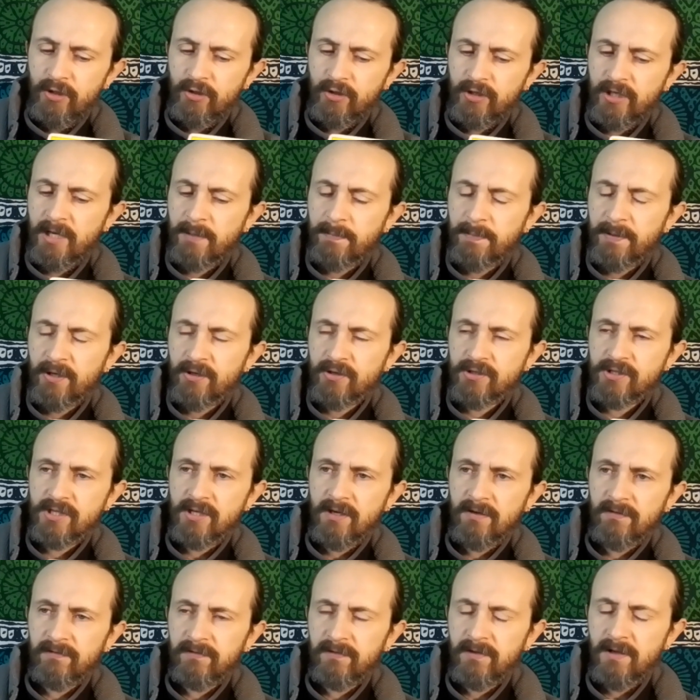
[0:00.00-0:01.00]
You're keeping
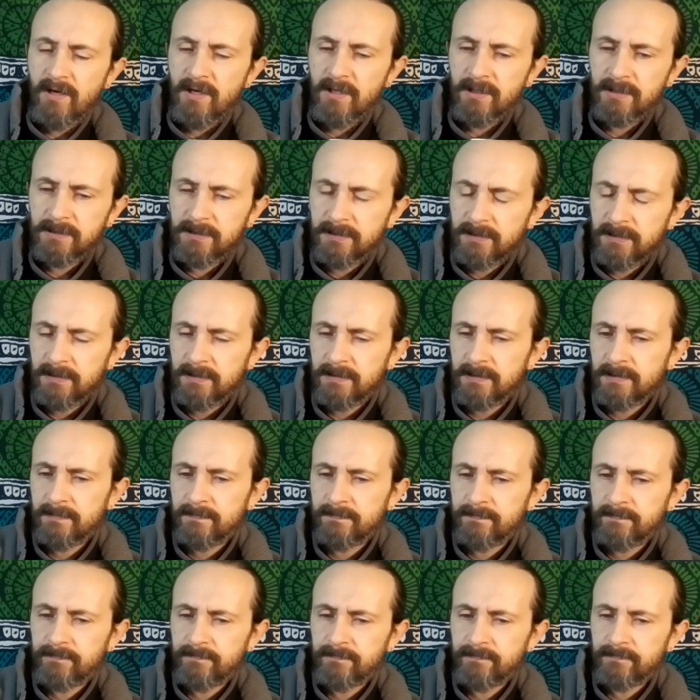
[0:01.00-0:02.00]
yourself locked.
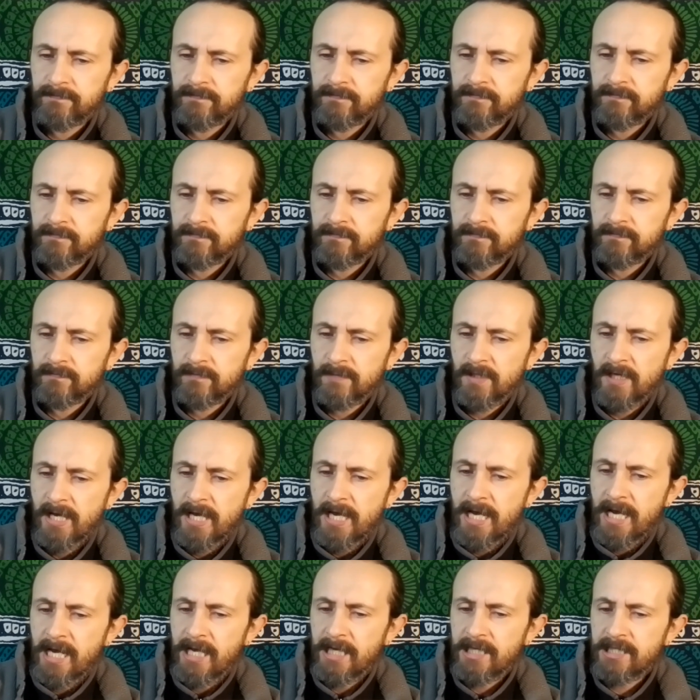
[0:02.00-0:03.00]

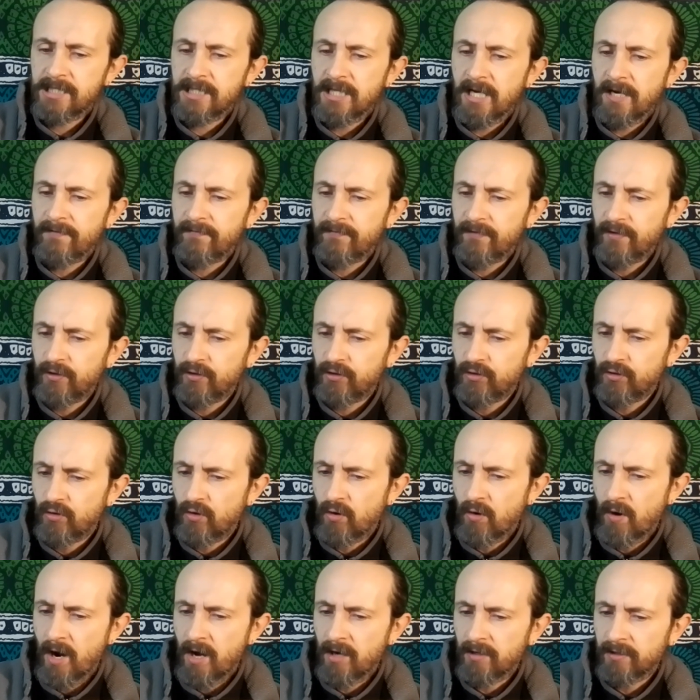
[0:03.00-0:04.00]
It's time for you to
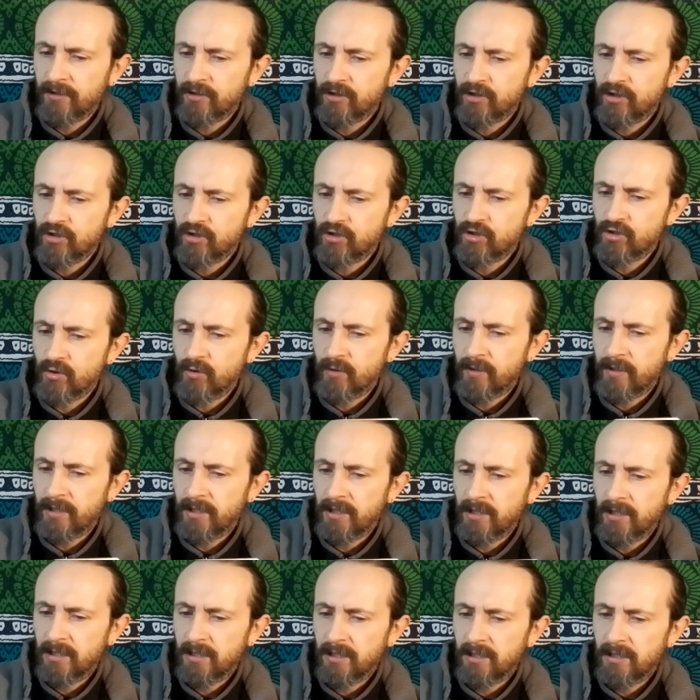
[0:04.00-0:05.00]
go out and
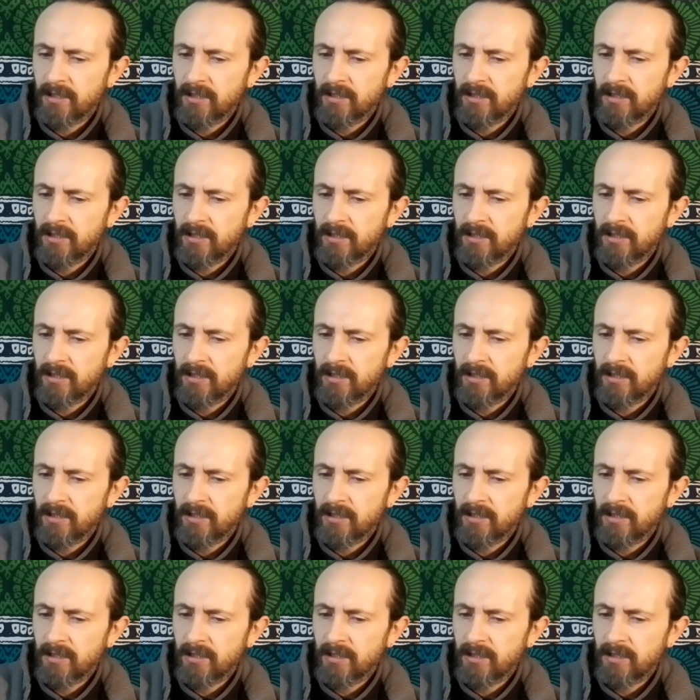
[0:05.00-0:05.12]
enjoy